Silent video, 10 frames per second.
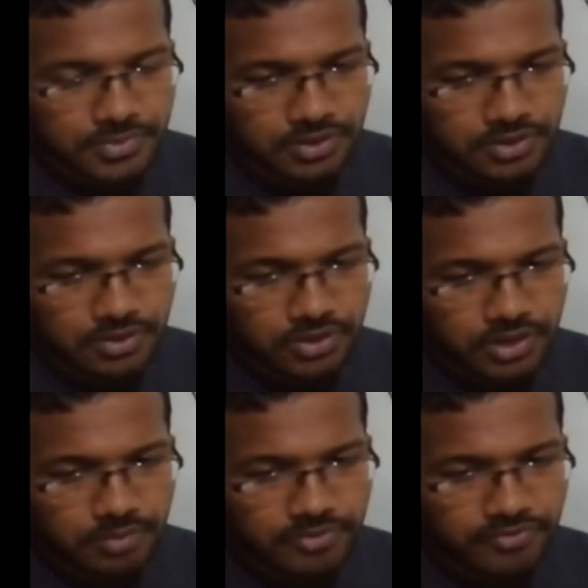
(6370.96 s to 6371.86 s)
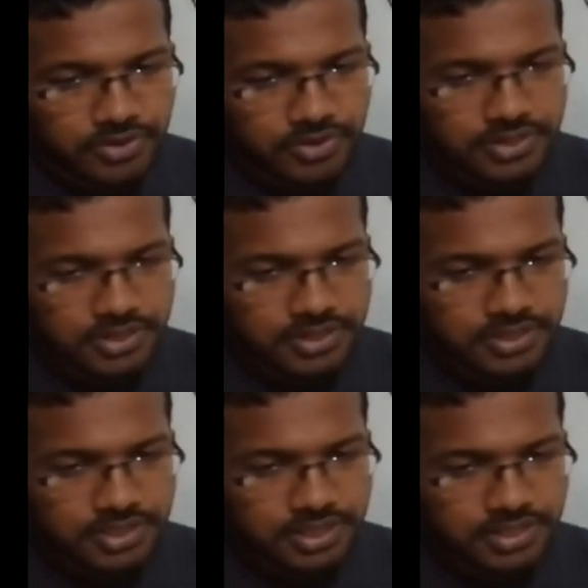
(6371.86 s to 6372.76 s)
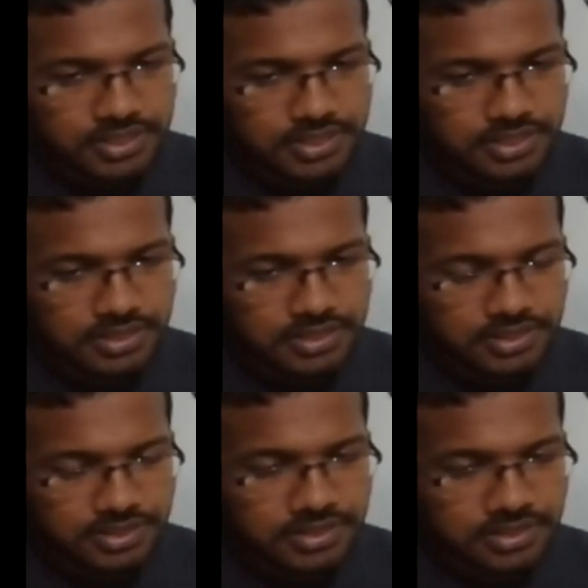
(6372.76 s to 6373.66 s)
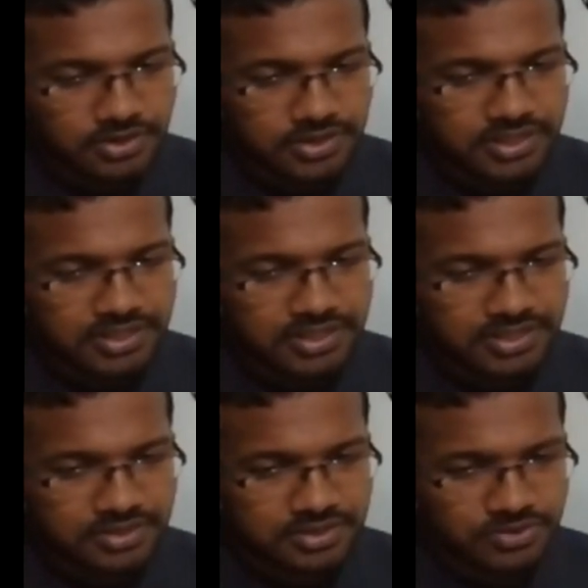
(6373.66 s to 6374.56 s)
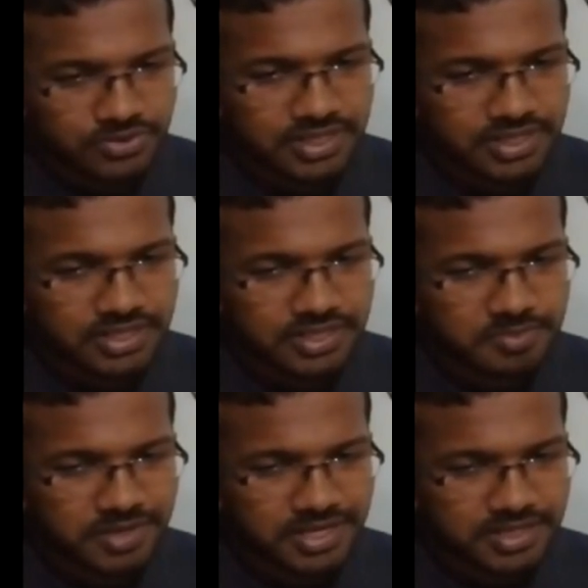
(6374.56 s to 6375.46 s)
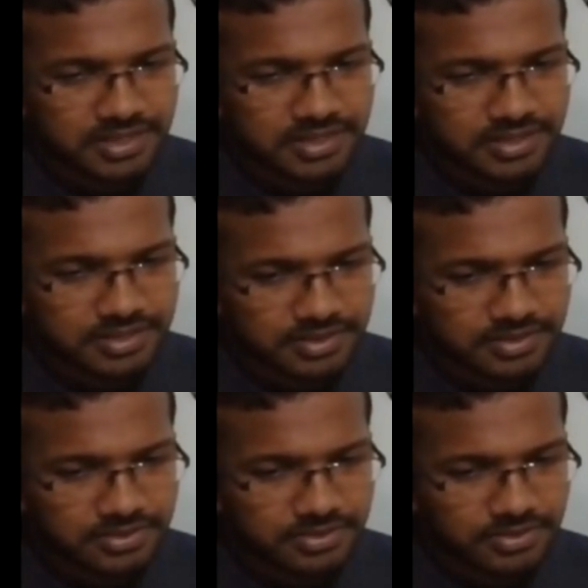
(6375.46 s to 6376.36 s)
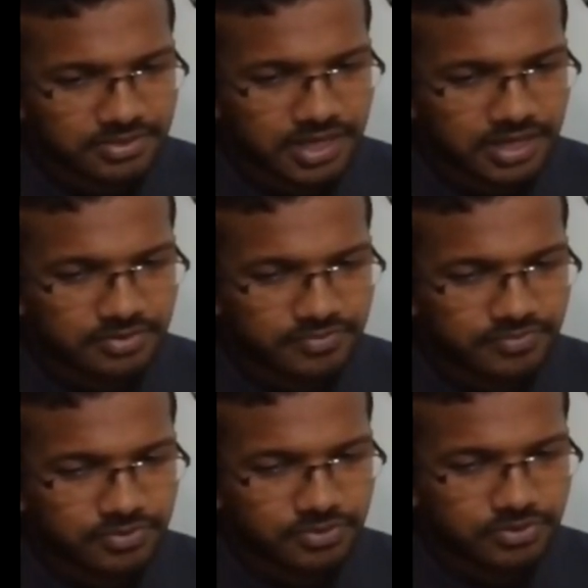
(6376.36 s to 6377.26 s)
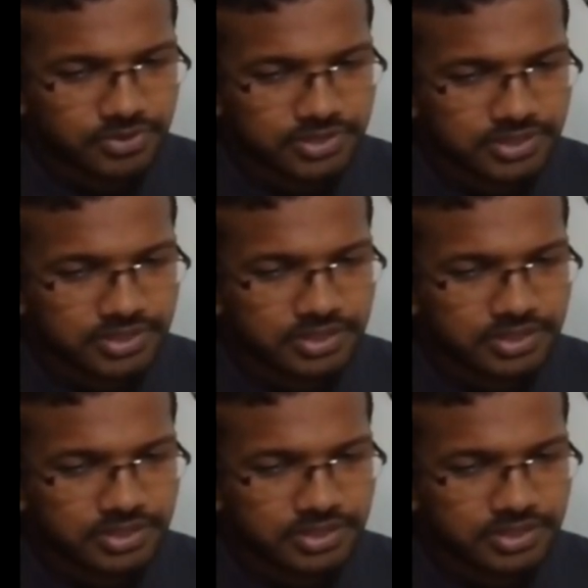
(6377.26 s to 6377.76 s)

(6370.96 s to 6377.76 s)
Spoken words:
So number 4 is serious, not so serious, but it's kind of cool question.